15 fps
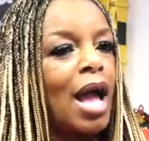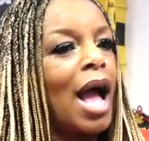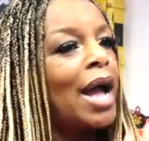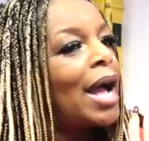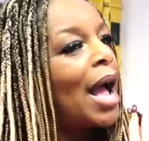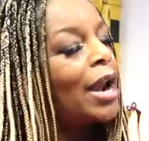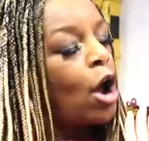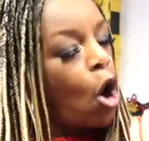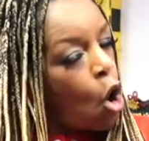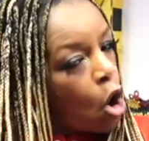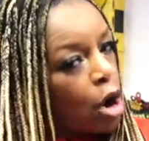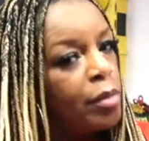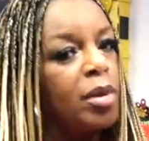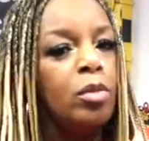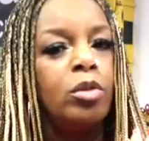I gotta
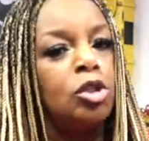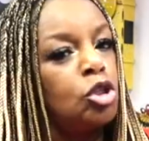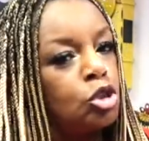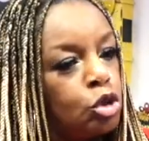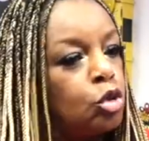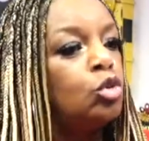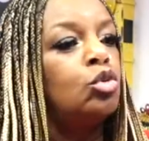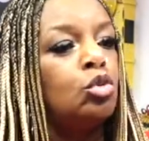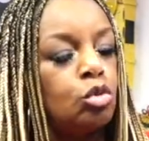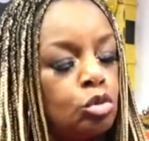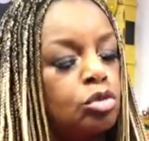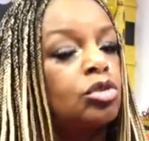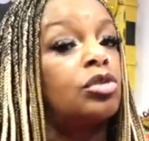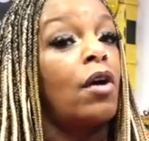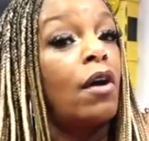arm him with the
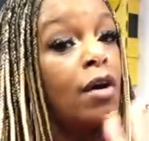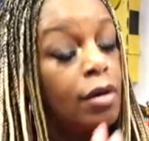tools